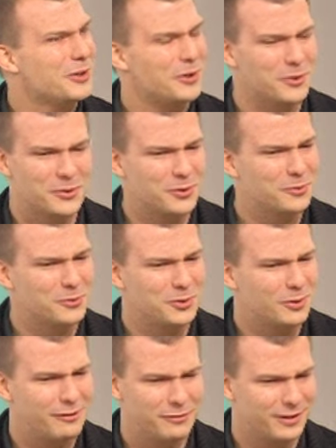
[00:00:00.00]
You know,
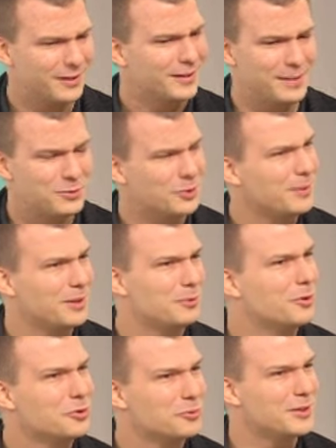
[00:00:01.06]
UEFA came to me and
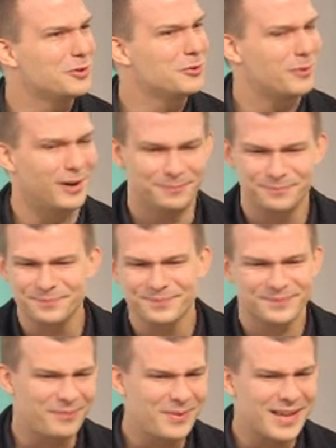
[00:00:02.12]
approached me to um,
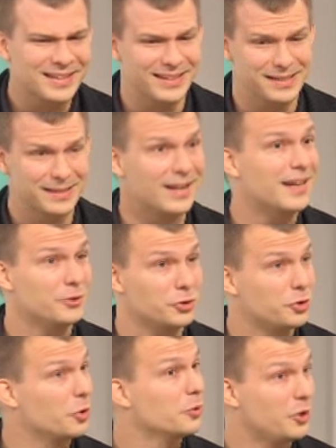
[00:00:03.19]
design the
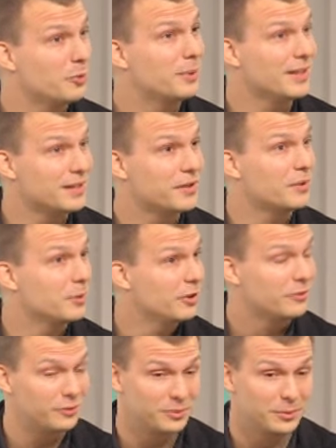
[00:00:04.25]
show, the opening ceremony
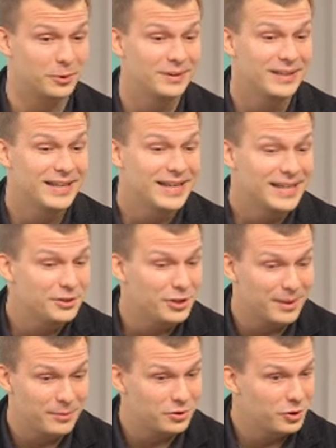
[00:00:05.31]
of the football
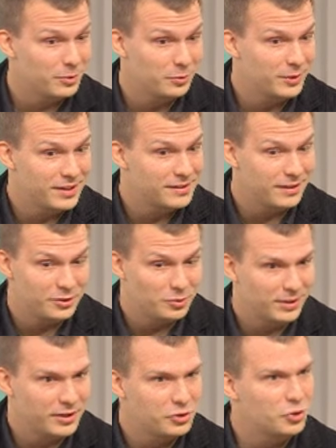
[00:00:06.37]
championship, and we decided to
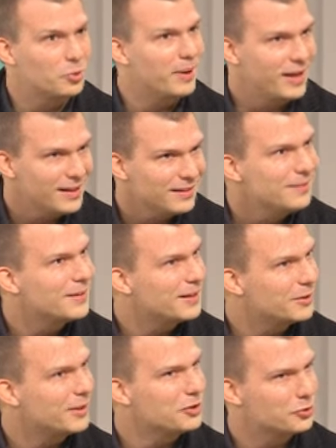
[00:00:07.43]
play Chopin
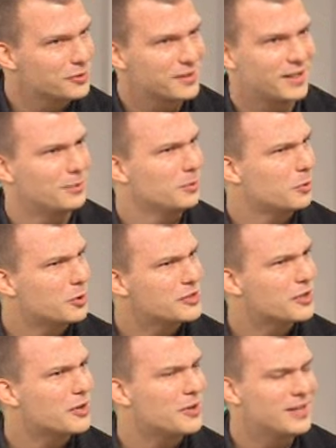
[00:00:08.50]
at the National Stadium in
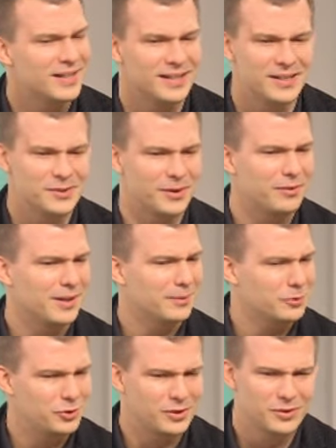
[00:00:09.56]
Warsaw. So I think it
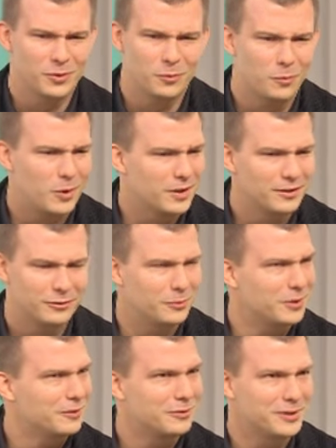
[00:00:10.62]
was just a wonderful,
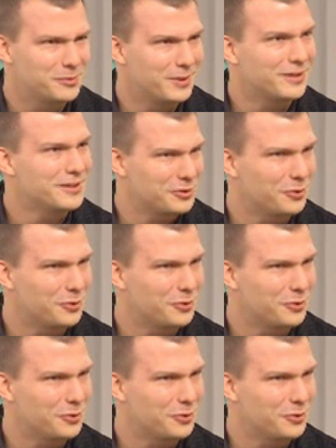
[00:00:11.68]
wonderful experience.